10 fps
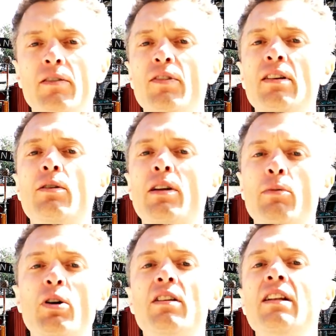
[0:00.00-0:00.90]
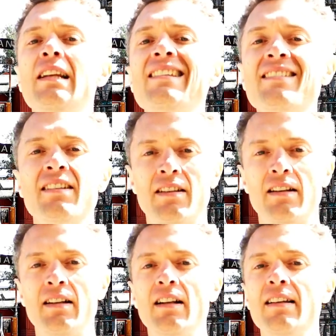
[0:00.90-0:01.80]
if we look at the word liste,
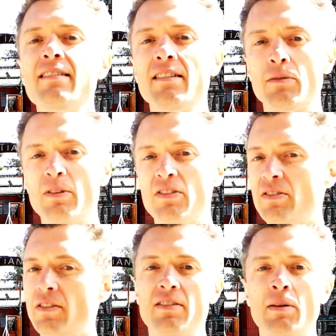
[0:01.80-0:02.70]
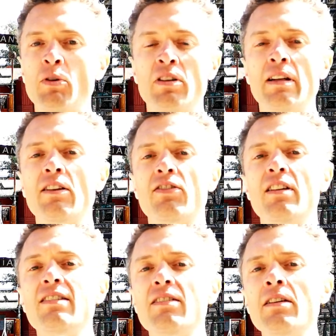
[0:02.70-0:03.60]
liste, which is the same word in English,
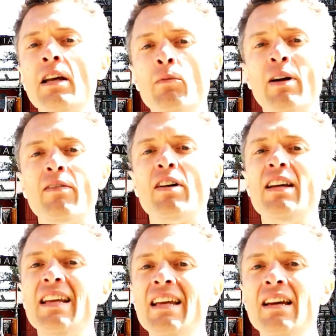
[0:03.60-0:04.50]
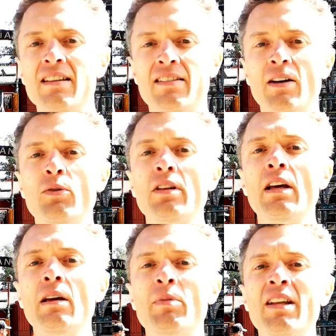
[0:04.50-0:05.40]
liste. We have an E sound,
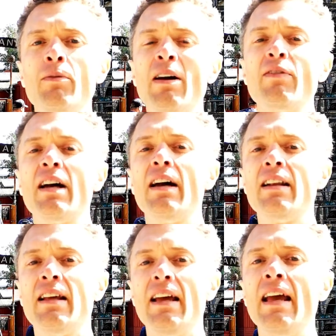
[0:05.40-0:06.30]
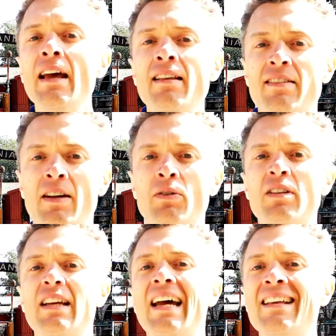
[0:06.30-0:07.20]
but here we have an E
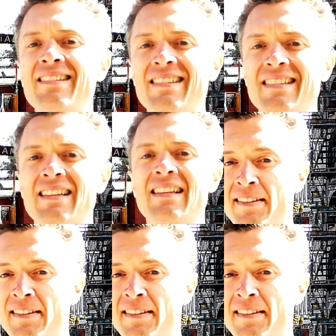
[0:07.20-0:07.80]
sound, kres.